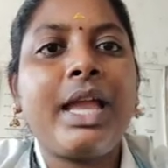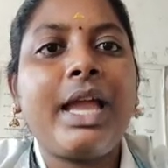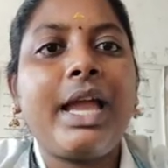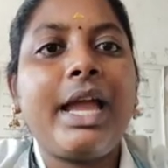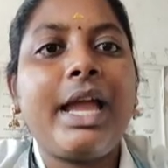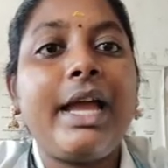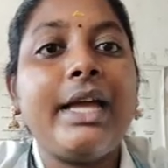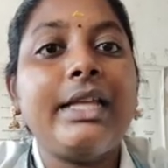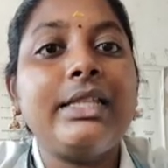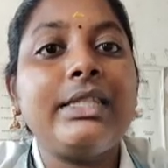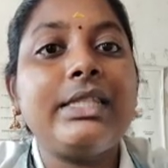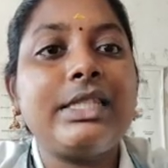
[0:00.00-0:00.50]

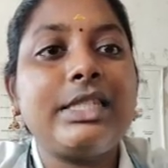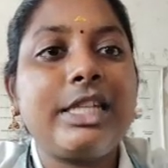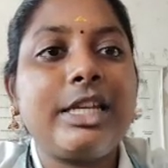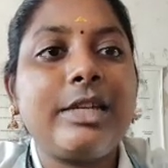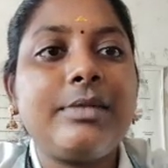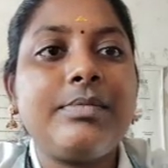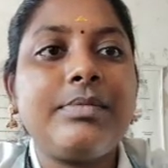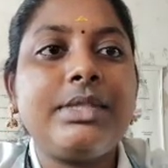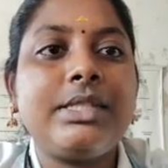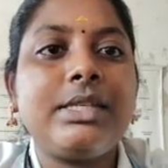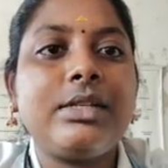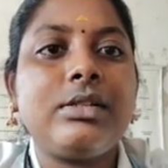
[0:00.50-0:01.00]
and
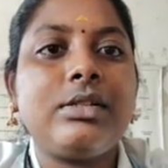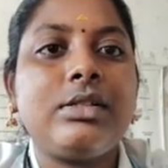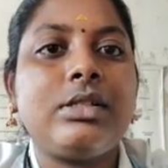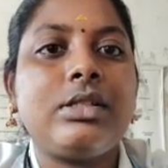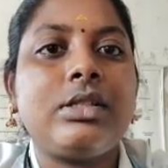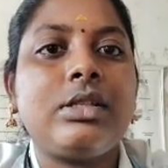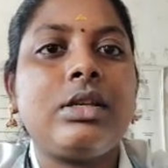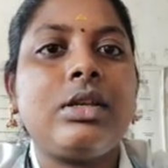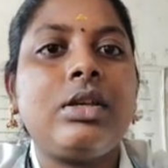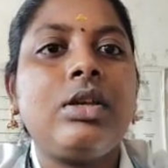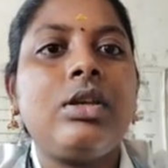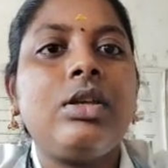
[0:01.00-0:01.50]
stem cells.
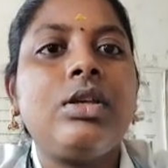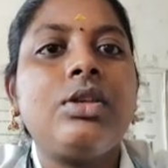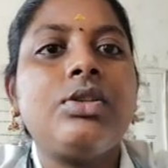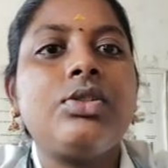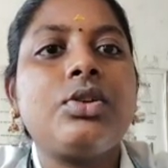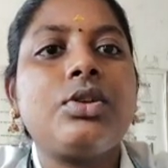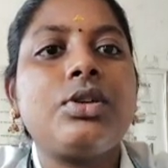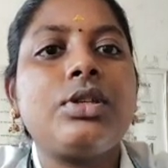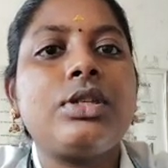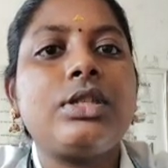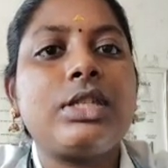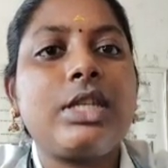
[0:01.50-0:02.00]

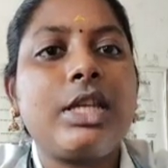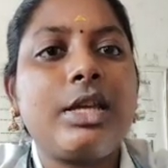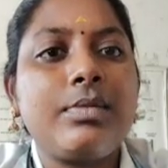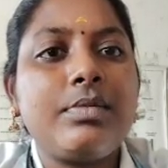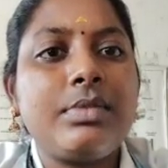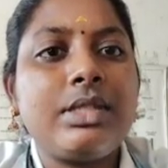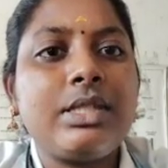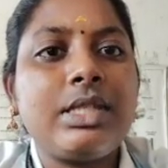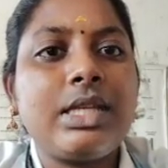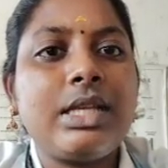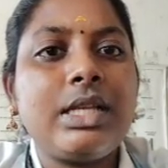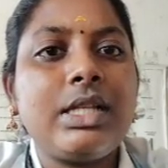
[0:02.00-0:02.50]
So stem
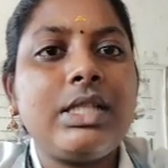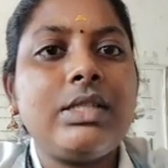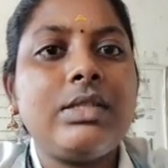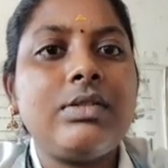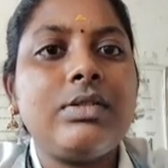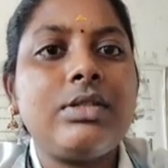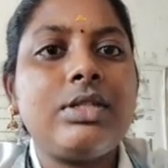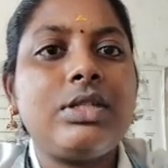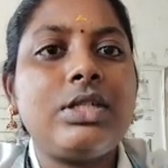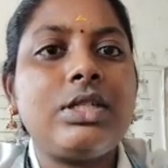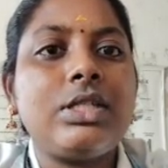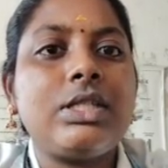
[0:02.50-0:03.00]
cells,
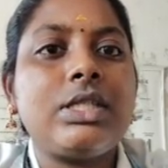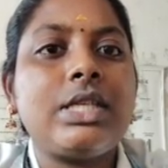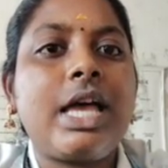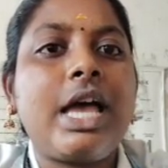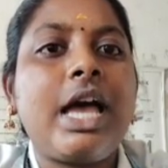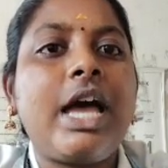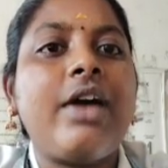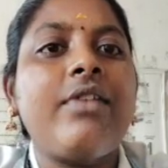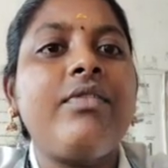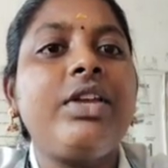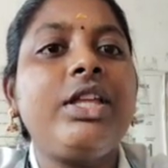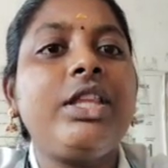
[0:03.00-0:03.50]
it is
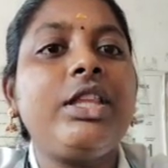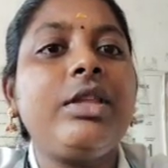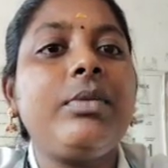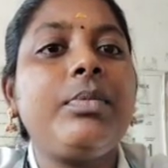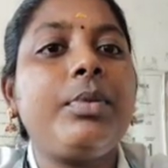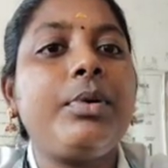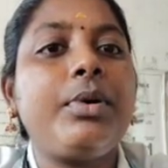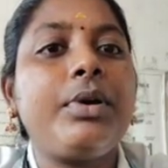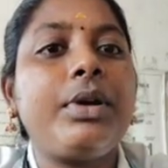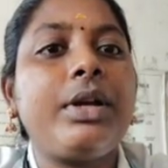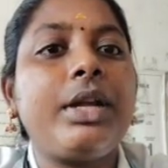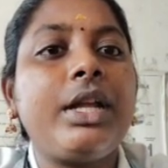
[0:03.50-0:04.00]
having the
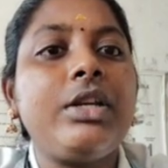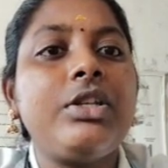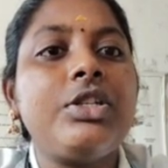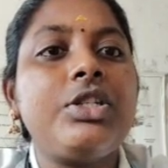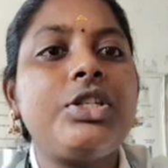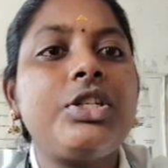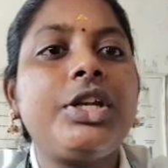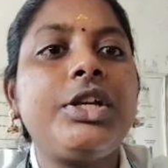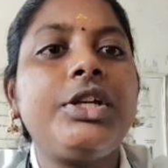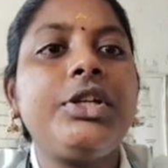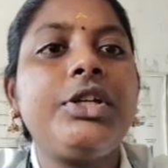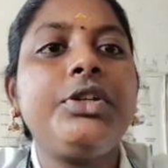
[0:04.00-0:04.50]

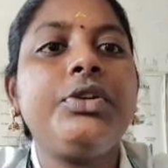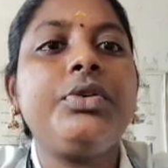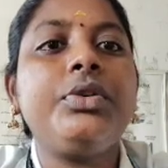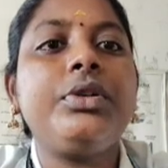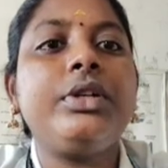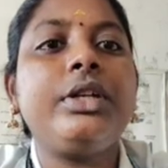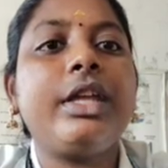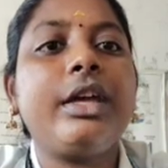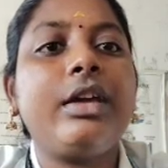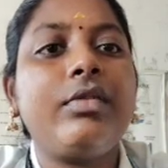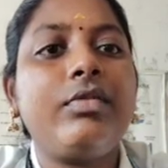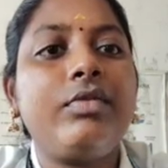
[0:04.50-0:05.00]
potential to
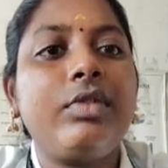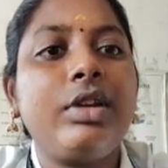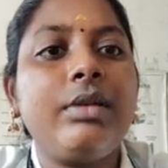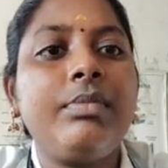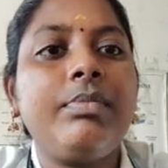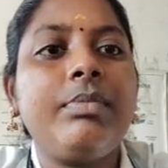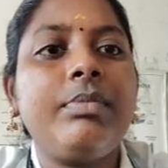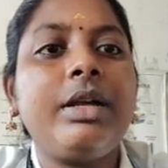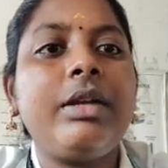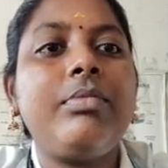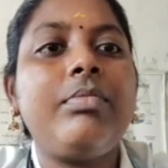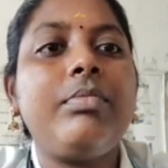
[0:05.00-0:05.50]
develop
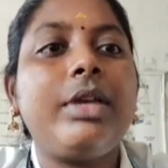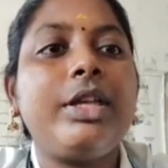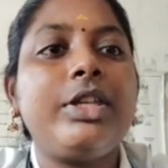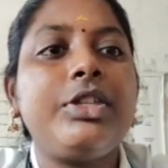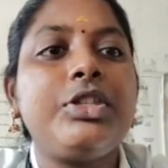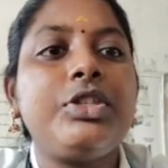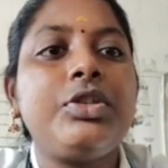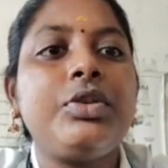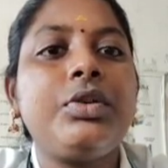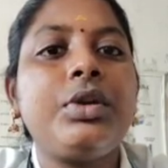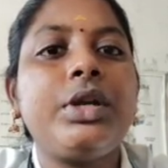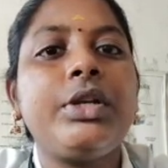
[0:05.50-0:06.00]
and
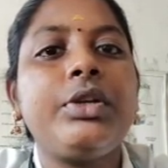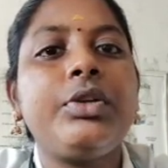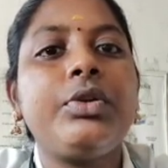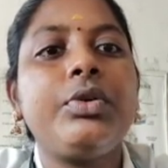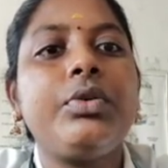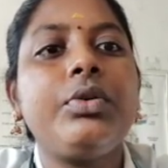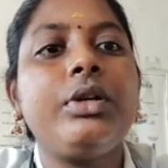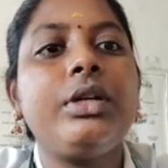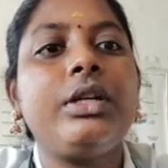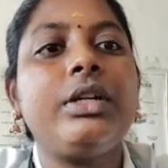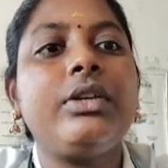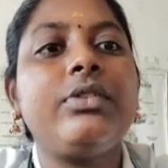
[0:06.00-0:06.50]
mature into
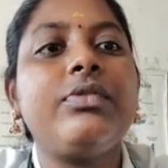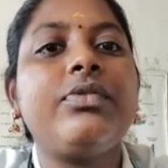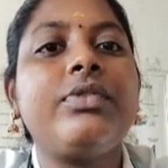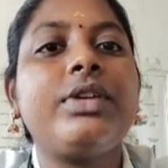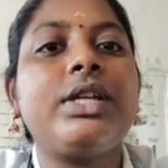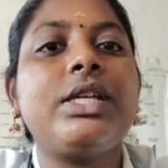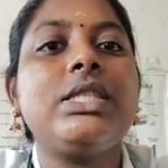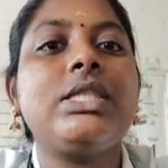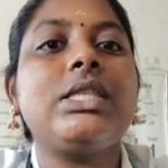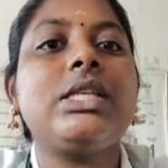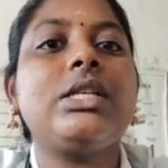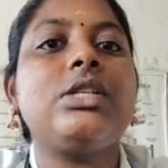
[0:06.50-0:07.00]

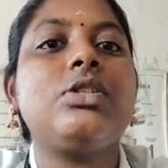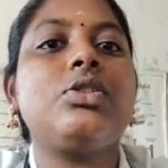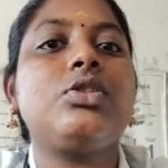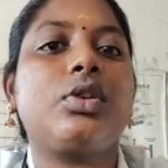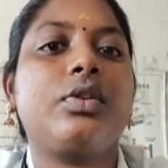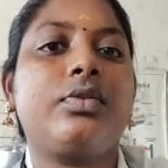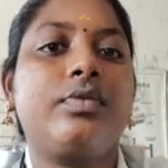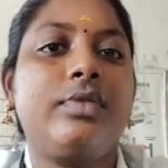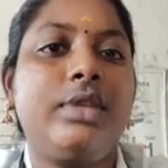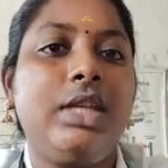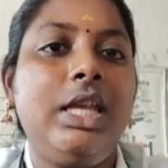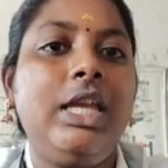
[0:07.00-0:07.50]
different cells
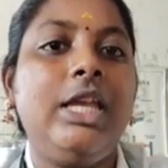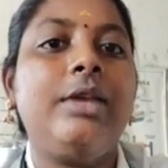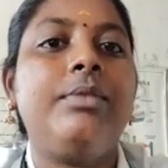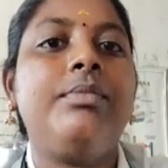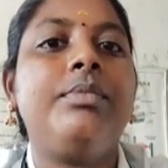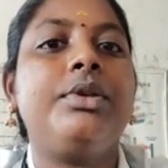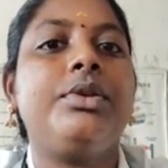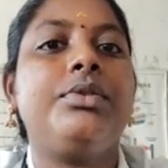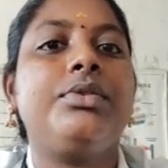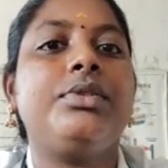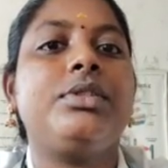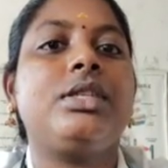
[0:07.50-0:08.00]
of the
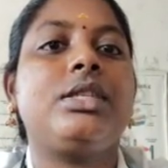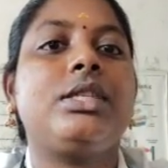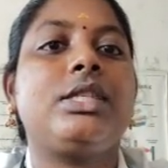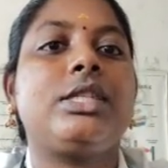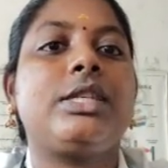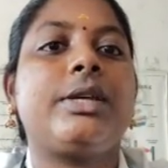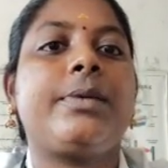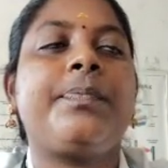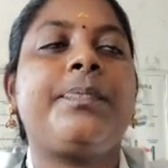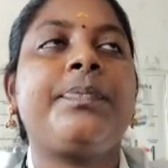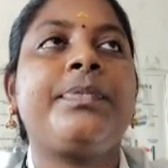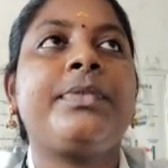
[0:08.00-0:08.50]
immune
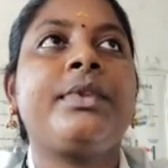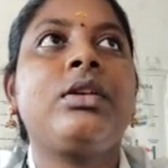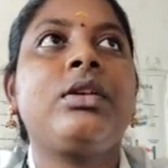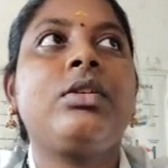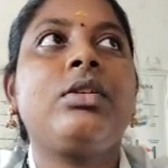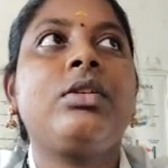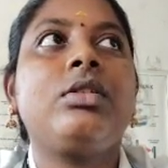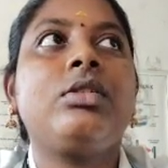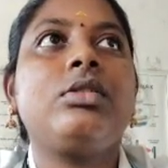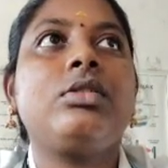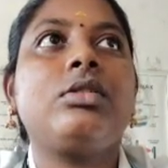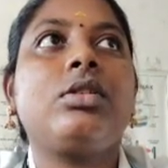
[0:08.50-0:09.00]
system.
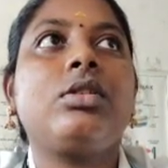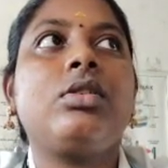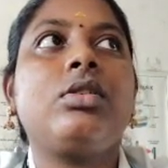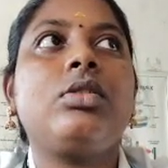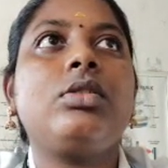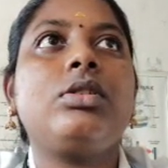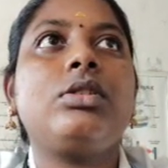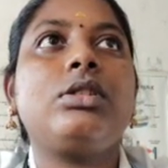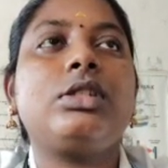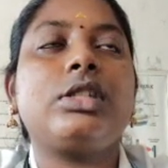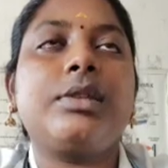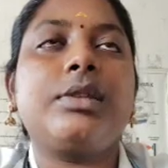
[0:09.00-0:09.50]
So
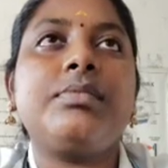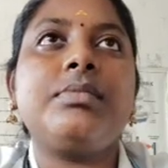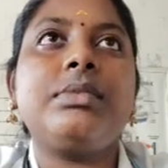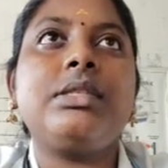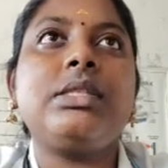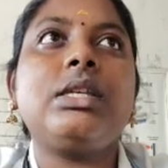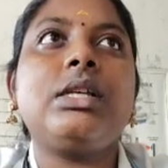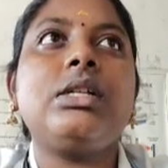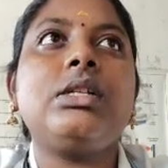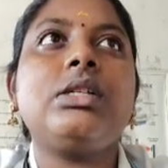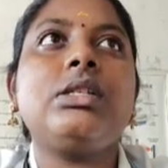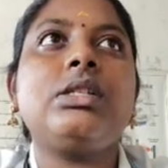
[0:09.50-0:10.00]
stem
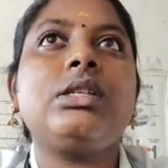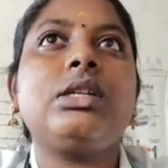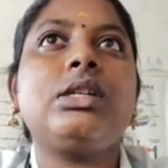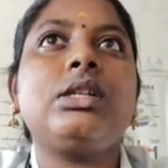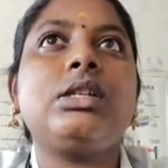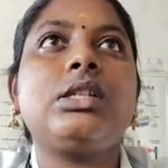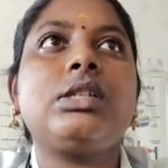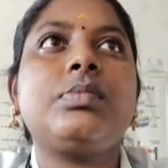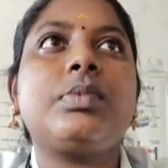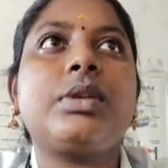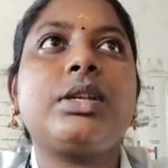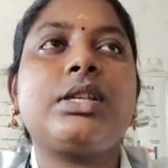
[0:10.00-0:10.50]
cells, it
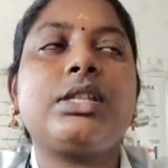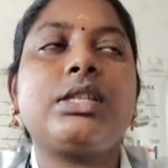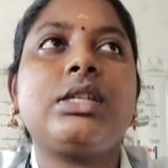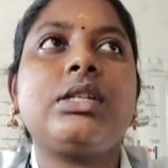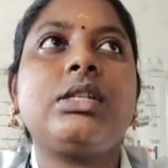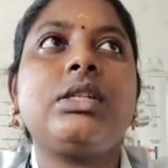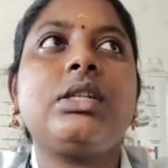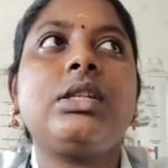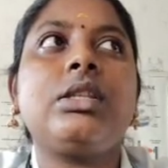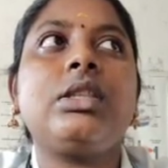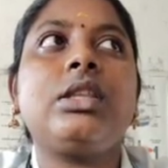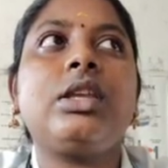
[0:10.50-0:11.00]
is
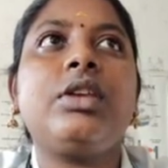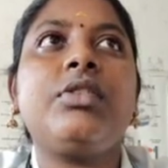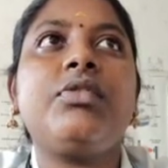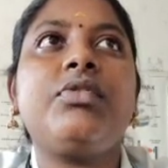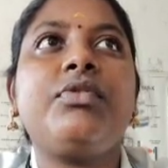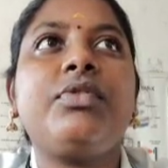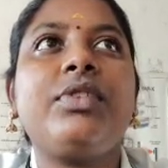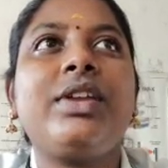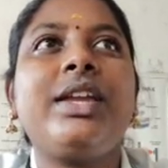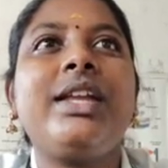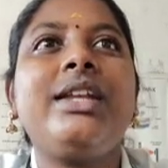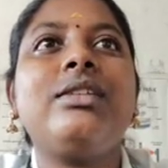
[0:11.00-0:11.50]
present in the
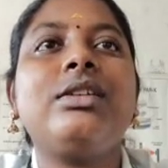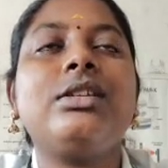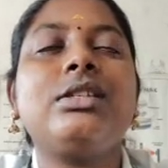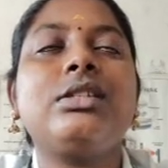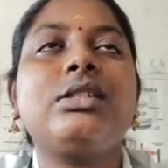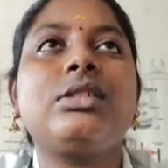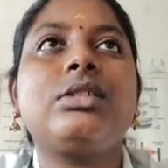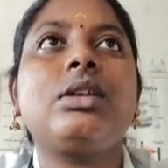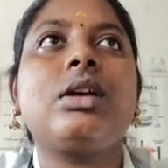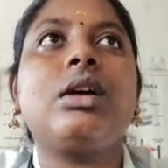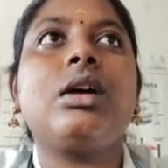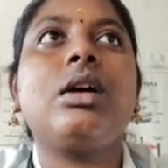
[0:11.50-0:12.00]

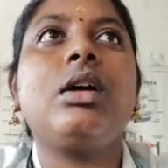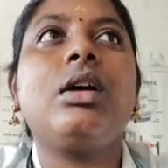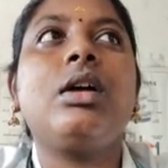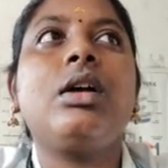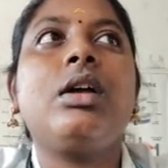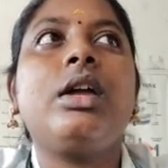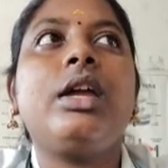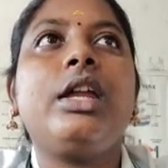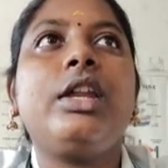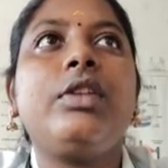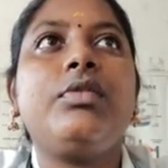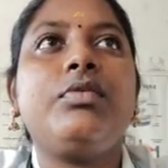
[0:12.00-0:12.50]
fetus
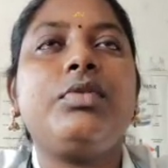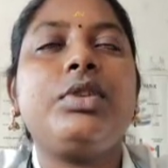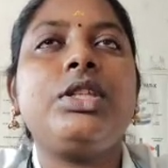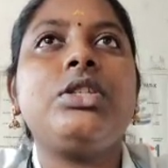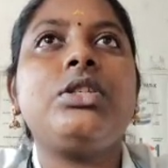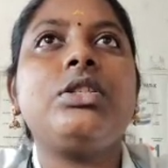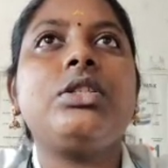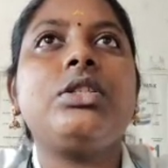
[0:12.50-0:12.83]
in which